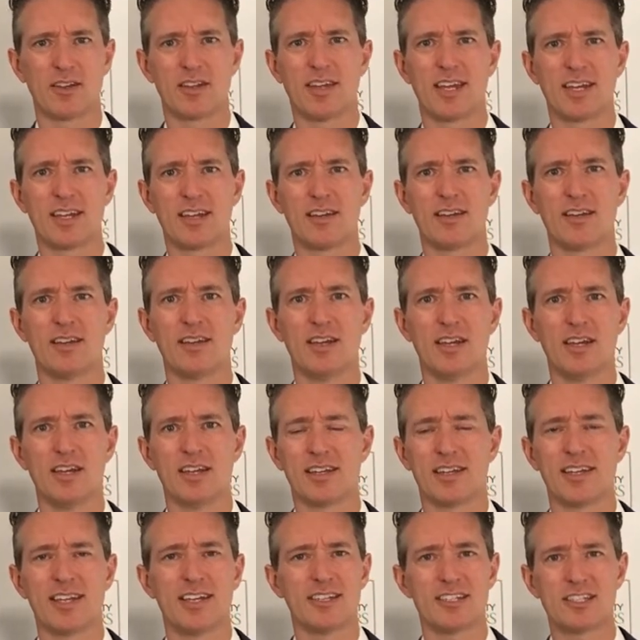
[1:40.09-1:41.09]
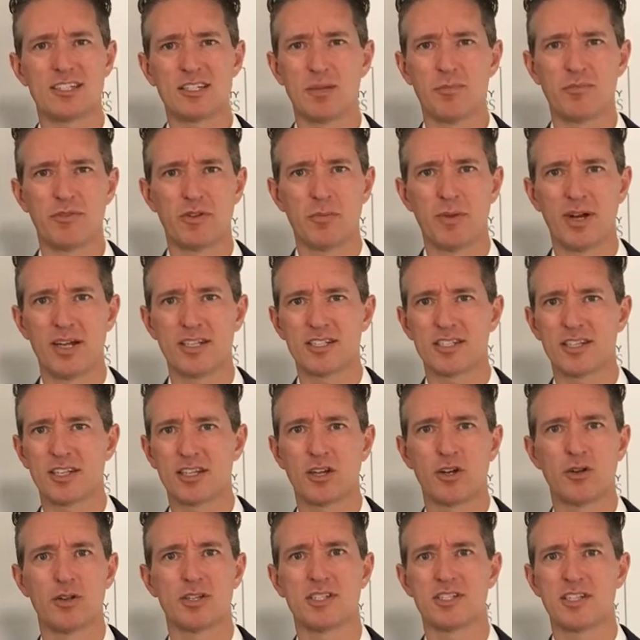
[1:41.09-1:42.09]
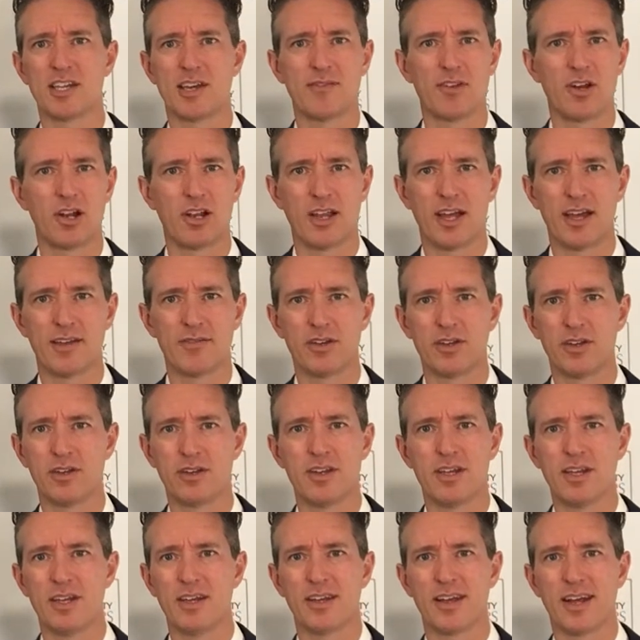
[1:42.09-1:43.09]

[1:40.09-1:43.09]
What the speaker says: they can get a slip from us, they go to 7-Eleven,